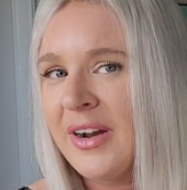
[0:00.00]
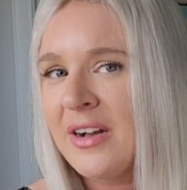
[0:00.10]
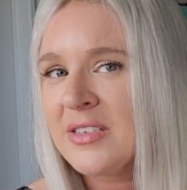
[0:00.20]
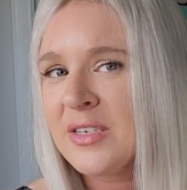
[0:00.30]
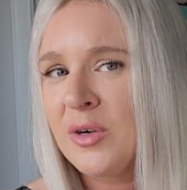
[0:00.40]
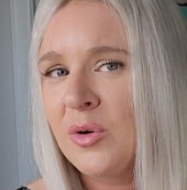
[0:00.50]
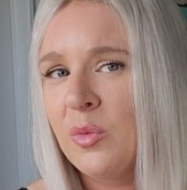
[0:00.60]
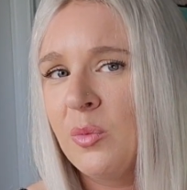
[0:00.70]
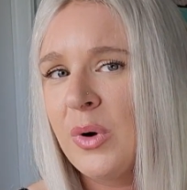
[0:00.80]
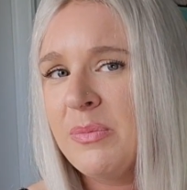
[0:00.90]

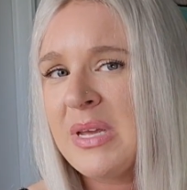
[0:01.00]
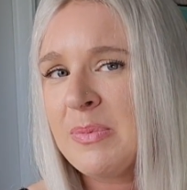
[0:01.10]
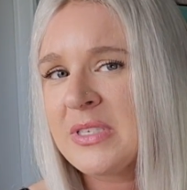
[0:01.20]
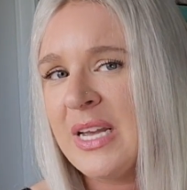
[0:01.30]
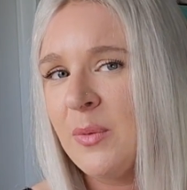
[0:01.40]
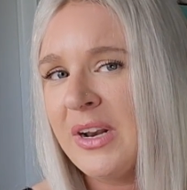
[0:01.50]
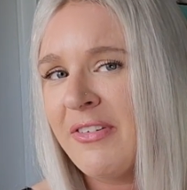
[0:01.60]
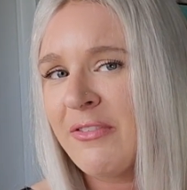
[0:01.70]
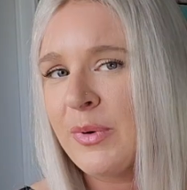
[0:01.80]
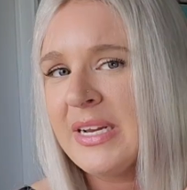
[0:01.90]
Also, when people say, what if
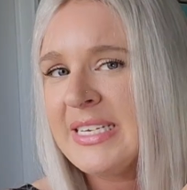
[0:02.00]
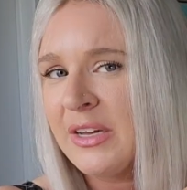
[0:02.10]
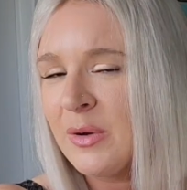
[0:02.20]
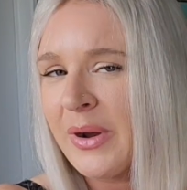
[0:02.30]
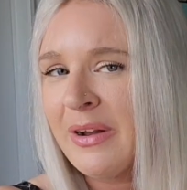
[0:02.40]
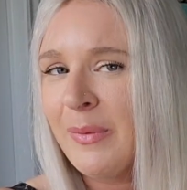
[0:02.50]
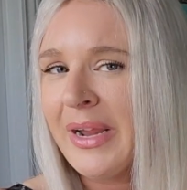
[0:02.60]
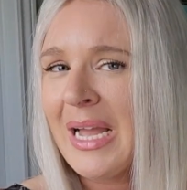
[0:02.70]
everyone can tell you're wearing a wig?